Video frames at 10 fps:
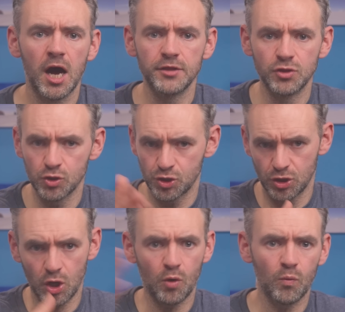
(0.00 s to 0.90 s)
and thus
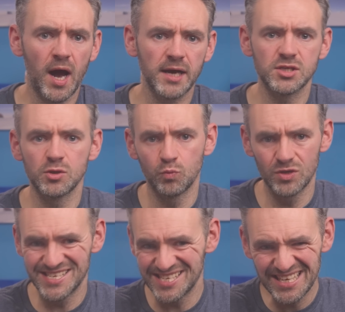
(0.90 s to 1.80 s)
the horizon
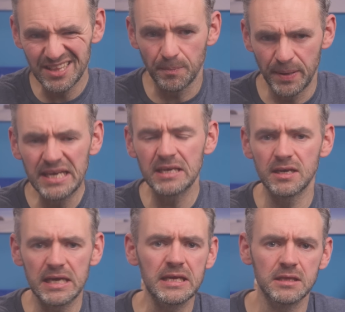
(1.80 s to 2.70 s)
would still
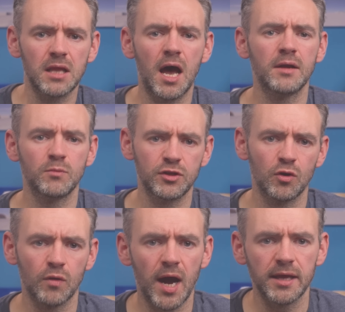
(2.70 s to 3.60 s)
appear in line with
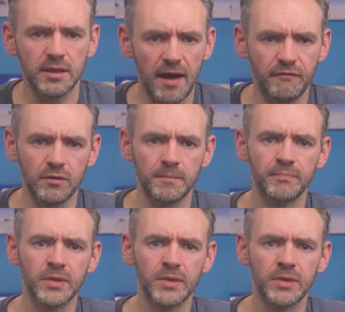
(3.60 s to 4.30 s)
your eye level.